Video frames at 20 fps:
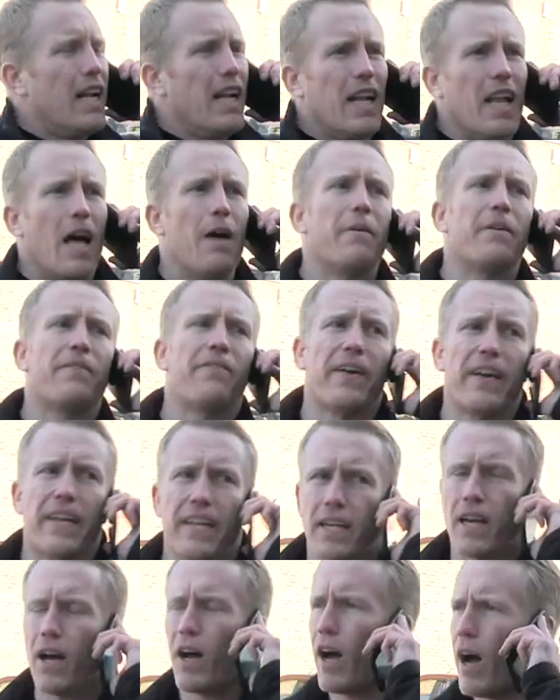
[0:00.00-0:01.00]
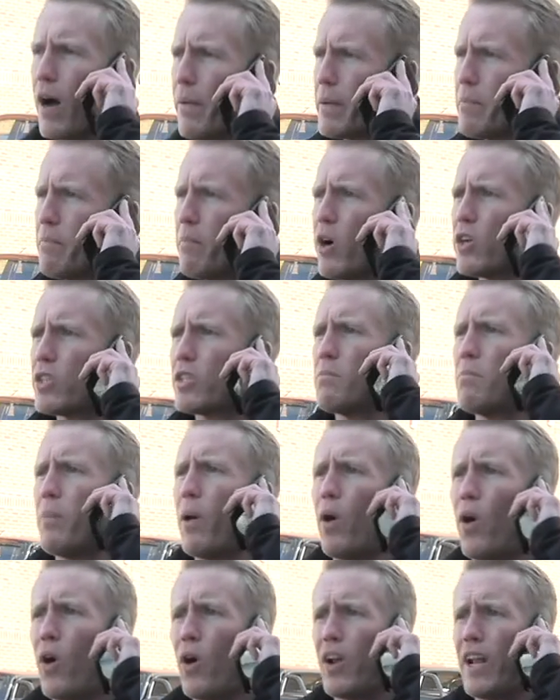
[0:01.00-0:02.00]
Let me think. I mean, most
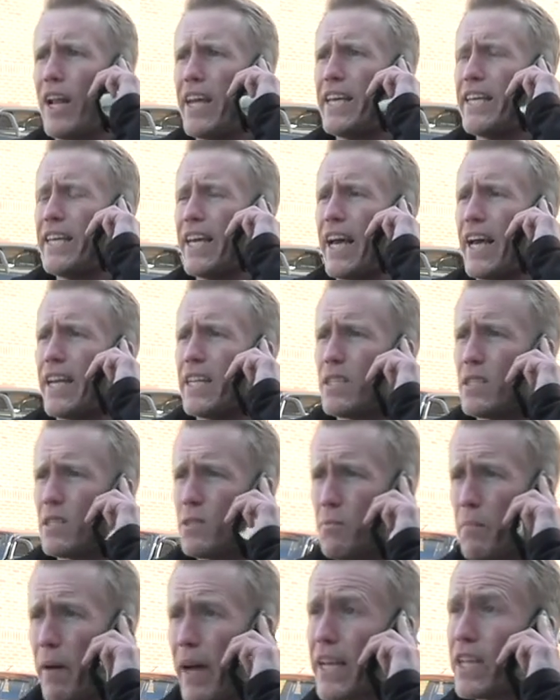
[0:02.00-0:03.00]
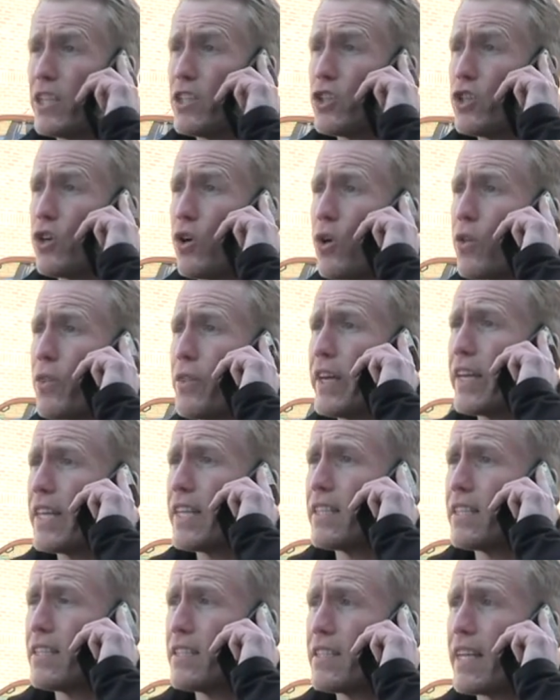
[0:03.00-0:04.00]
importantly, it's making sure
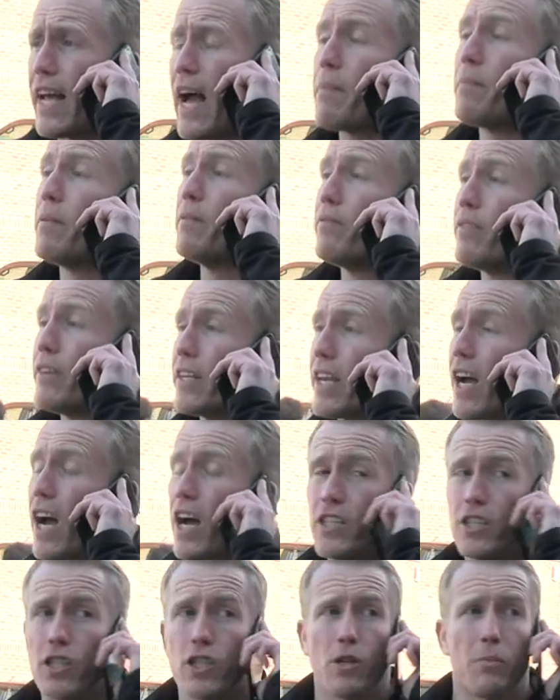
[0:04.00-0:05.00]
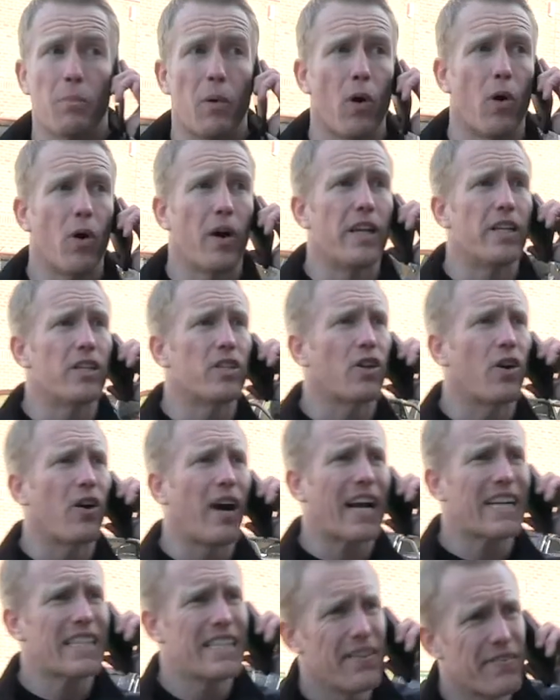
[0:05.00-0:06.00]
things happen for the guys you're supporting. So
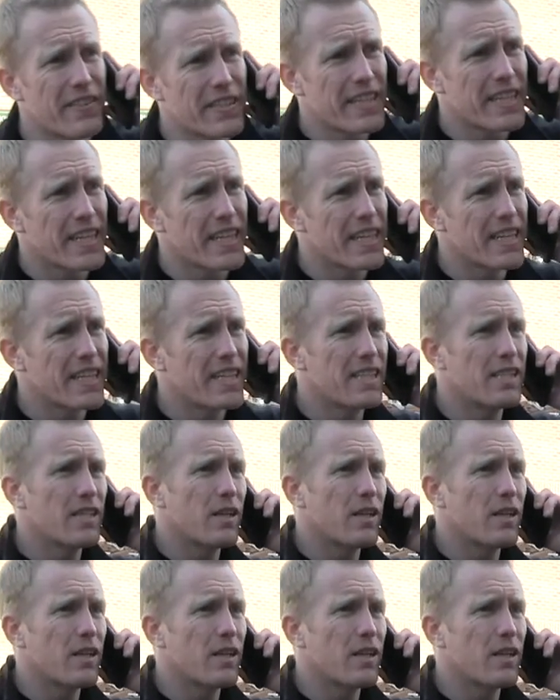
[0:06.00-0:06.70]
activities,